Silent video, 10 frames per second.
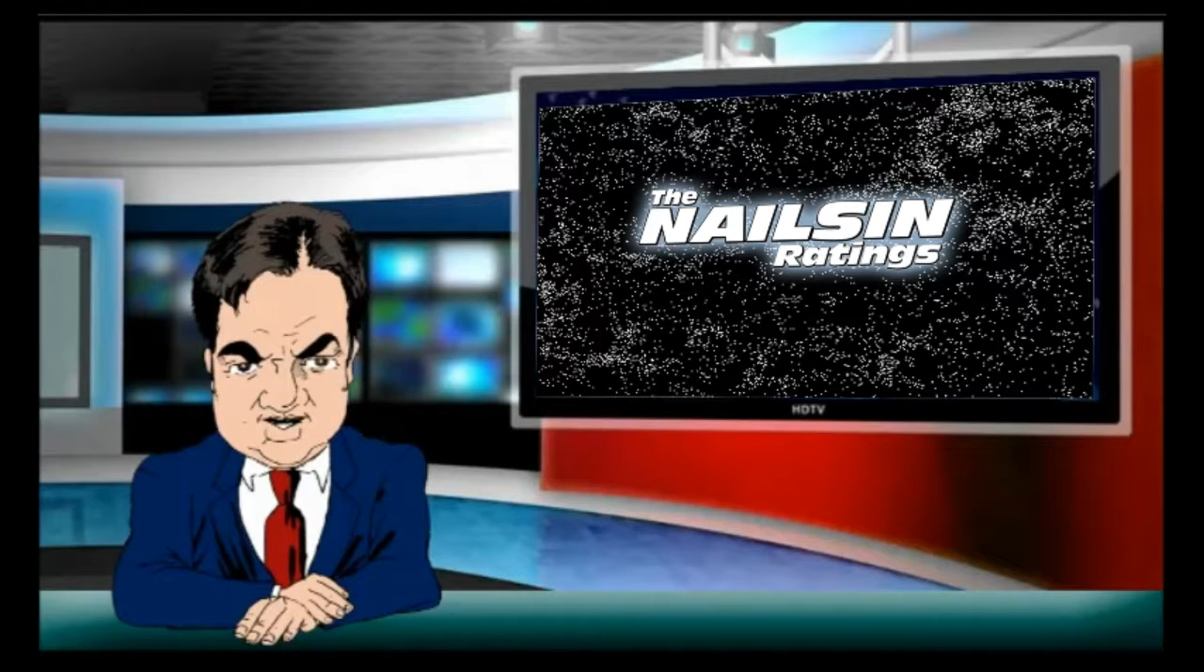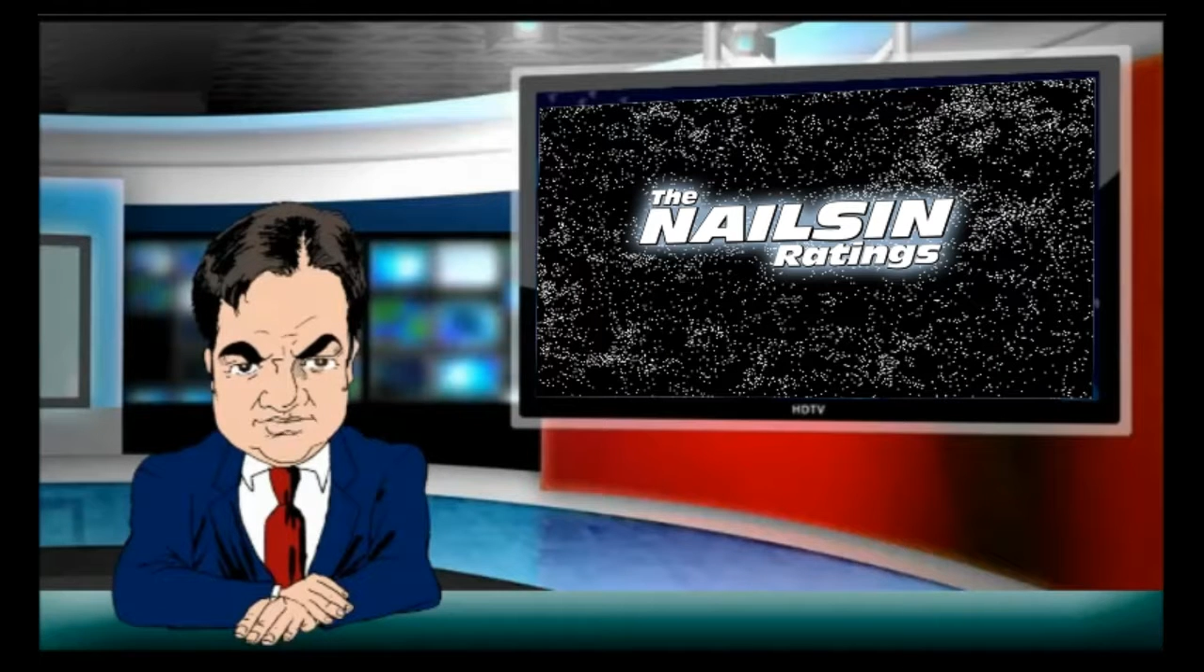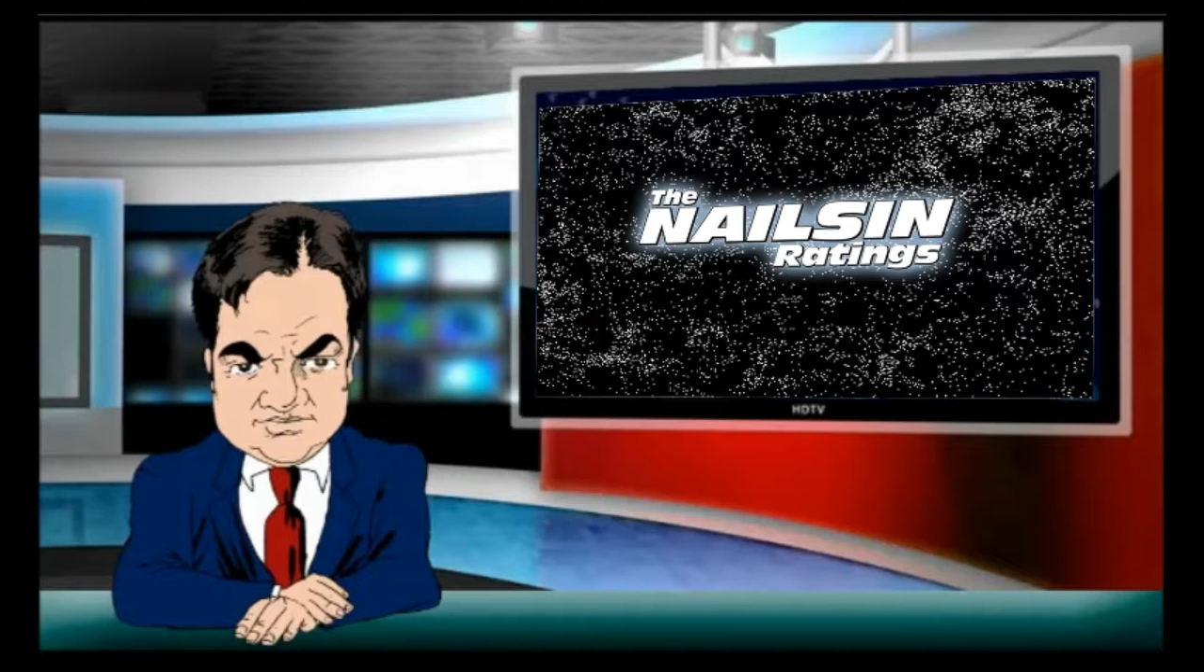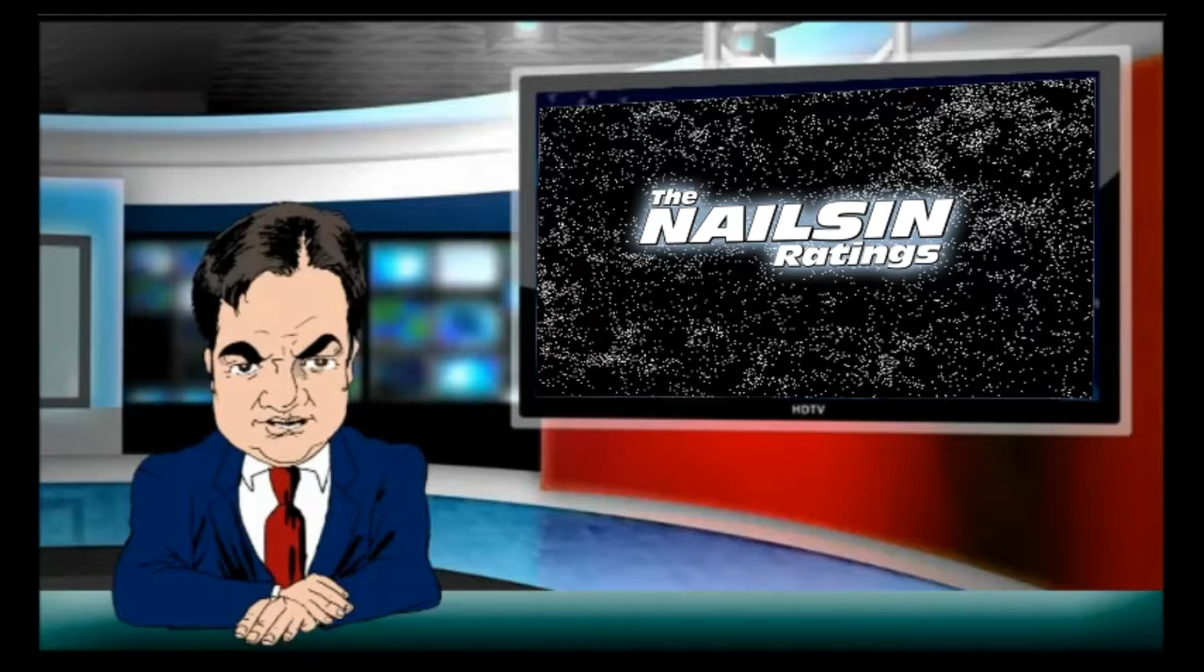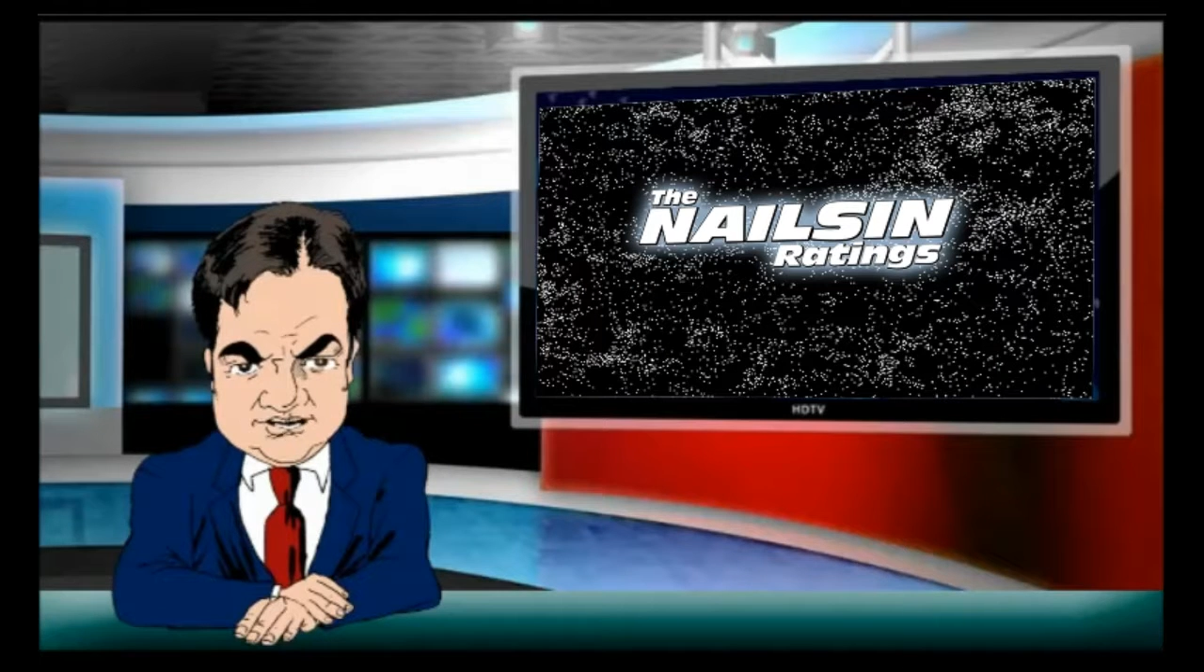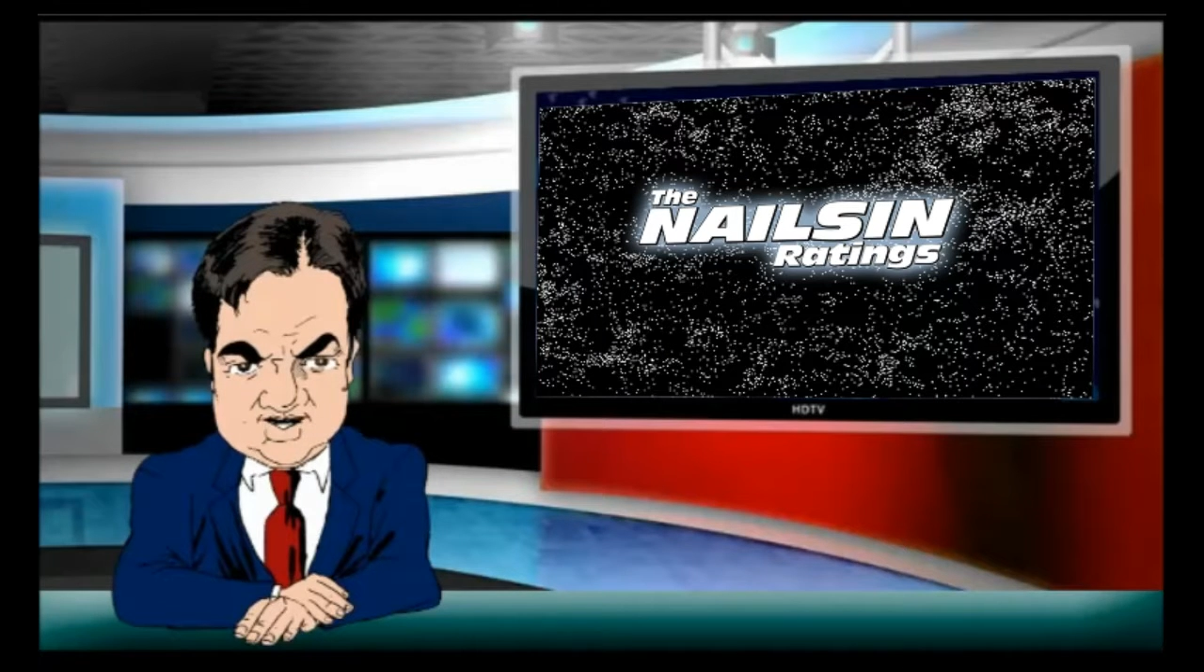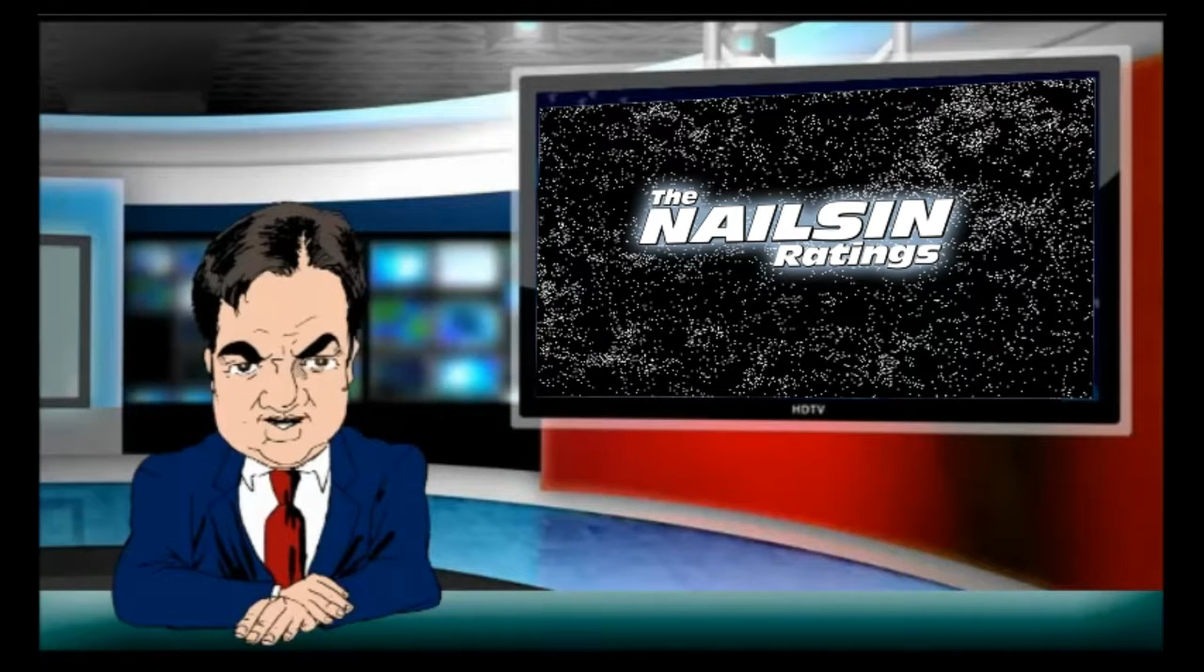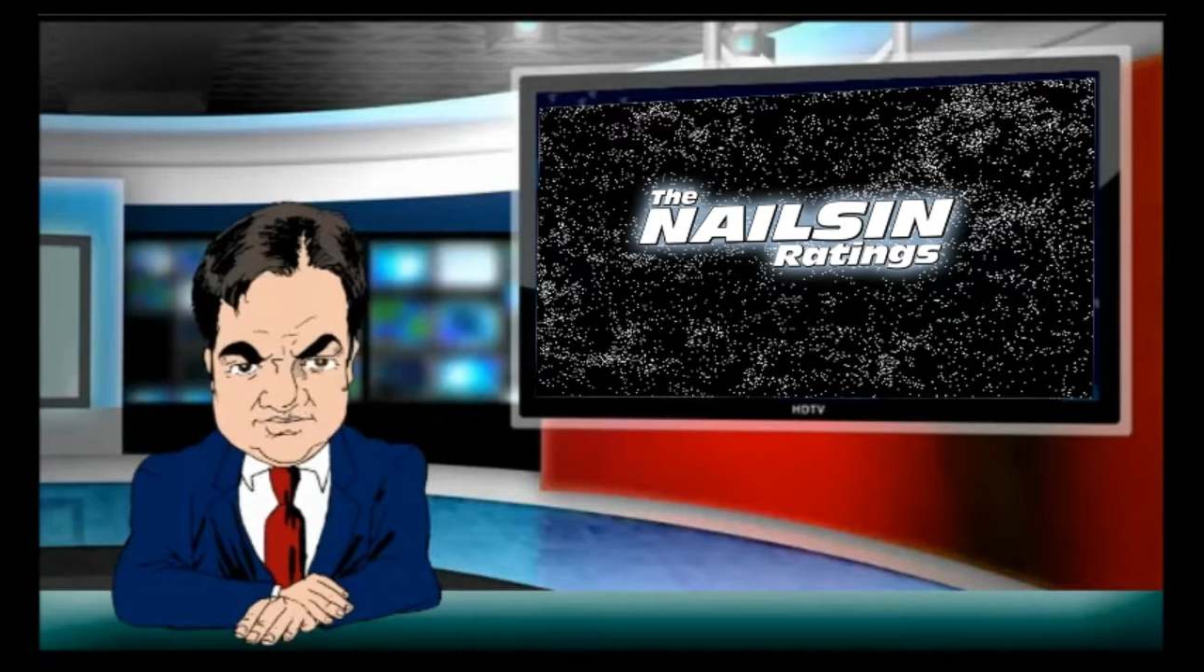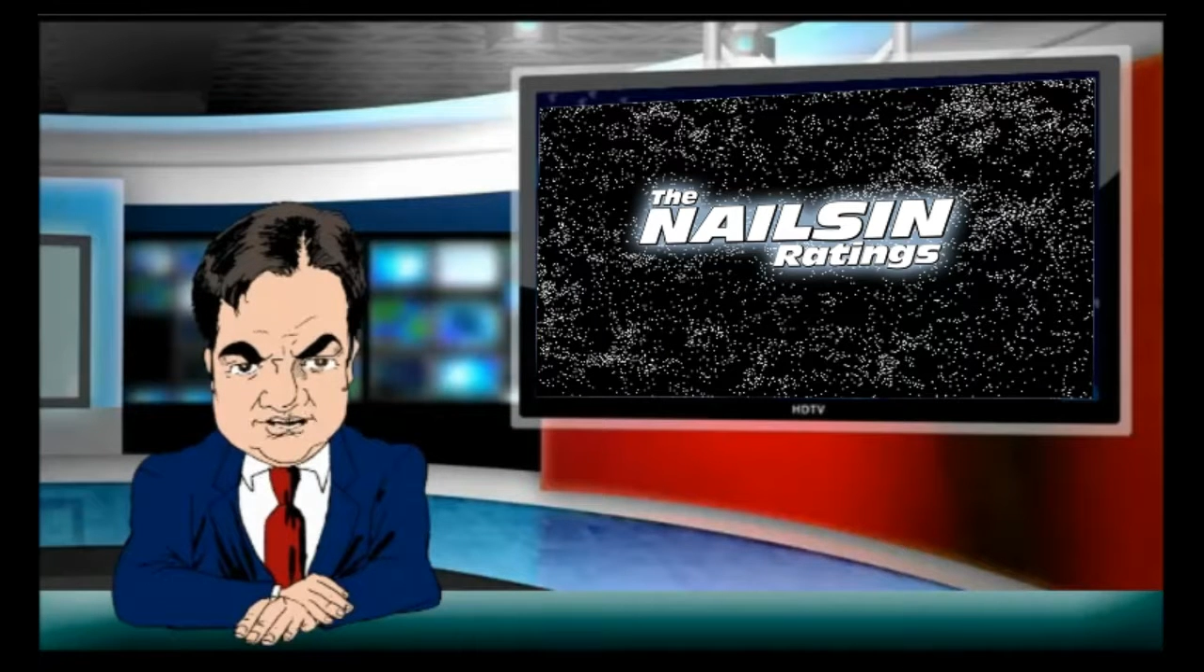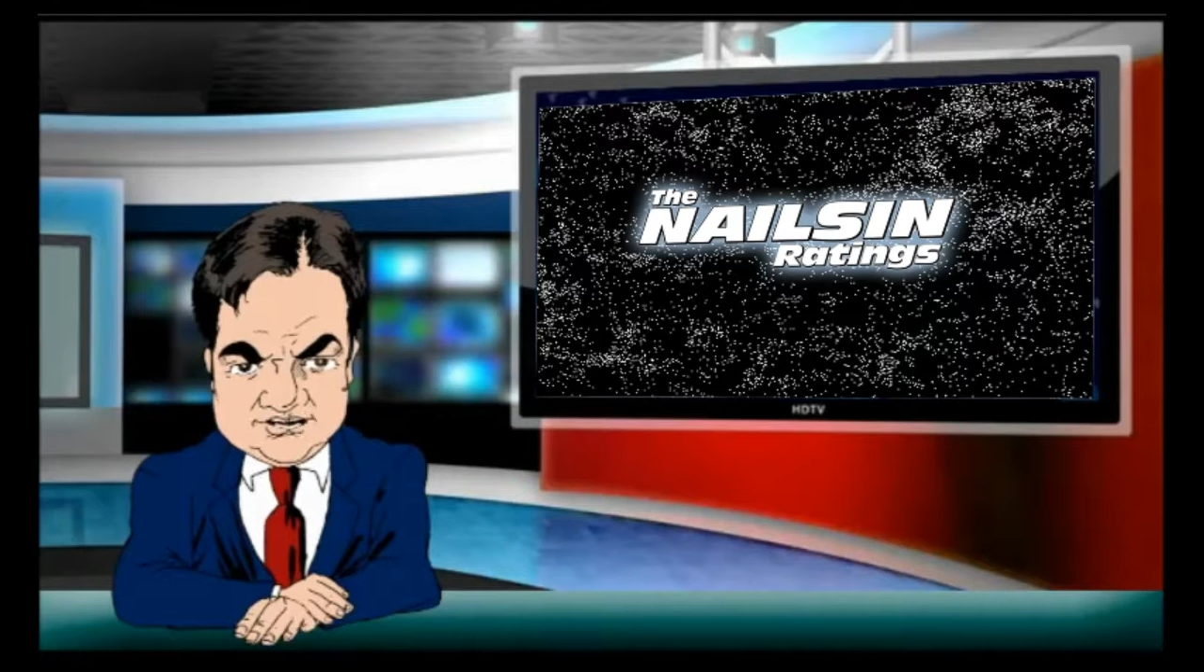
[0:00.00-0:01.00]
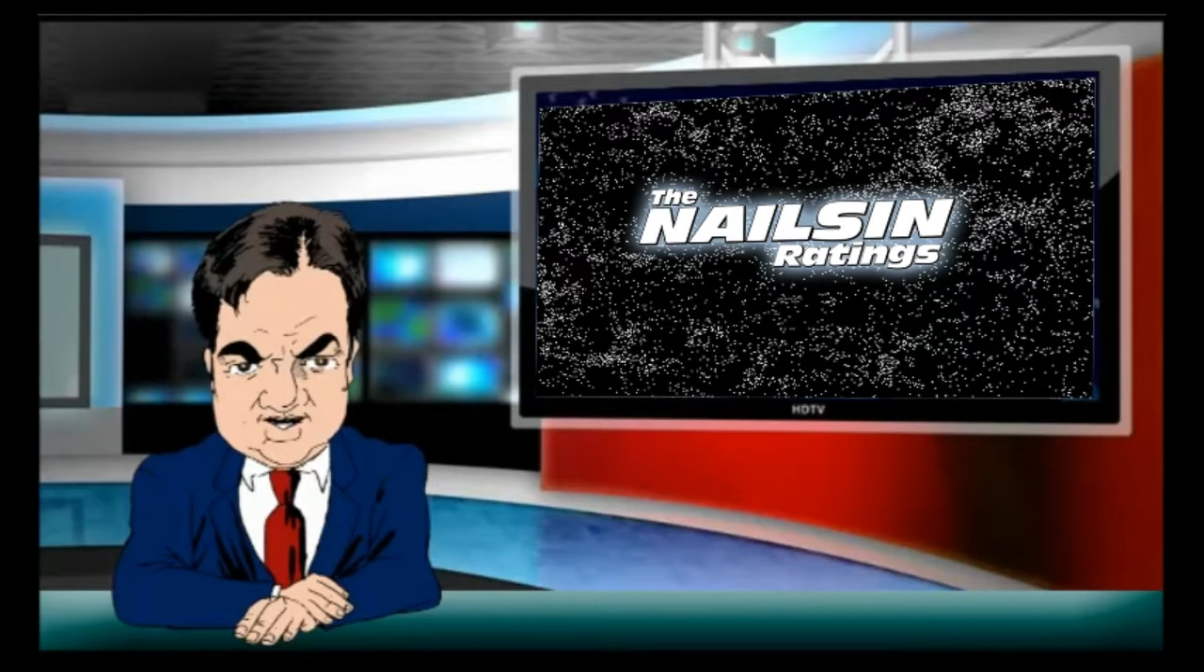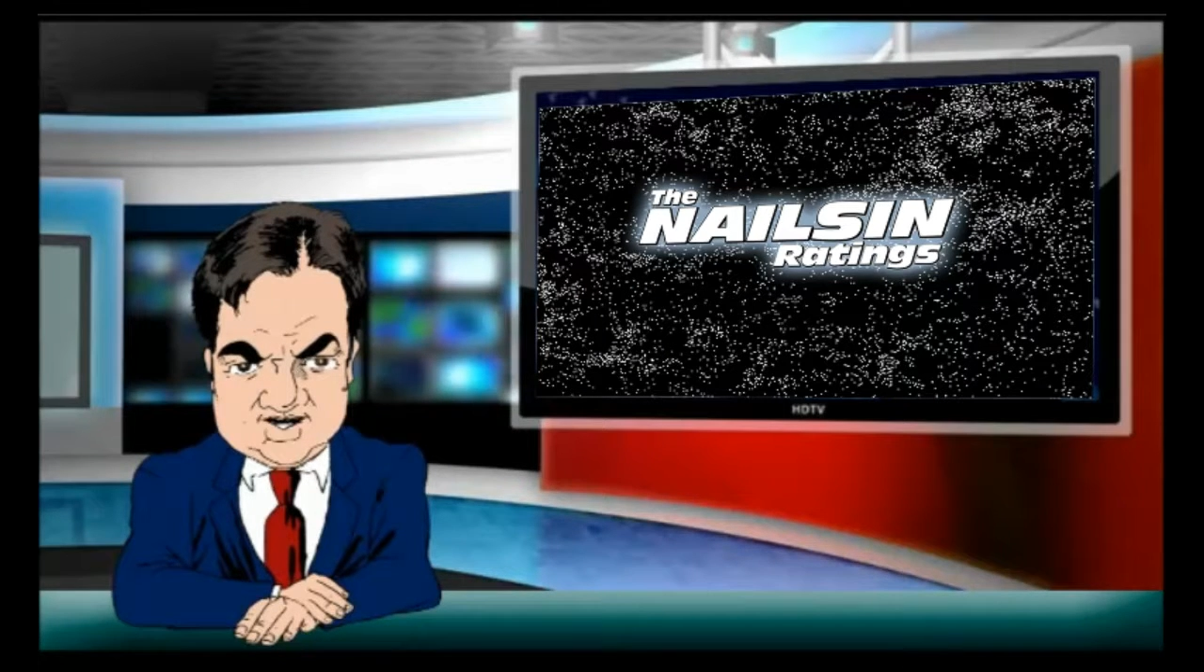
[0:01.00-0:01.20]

to a previous video.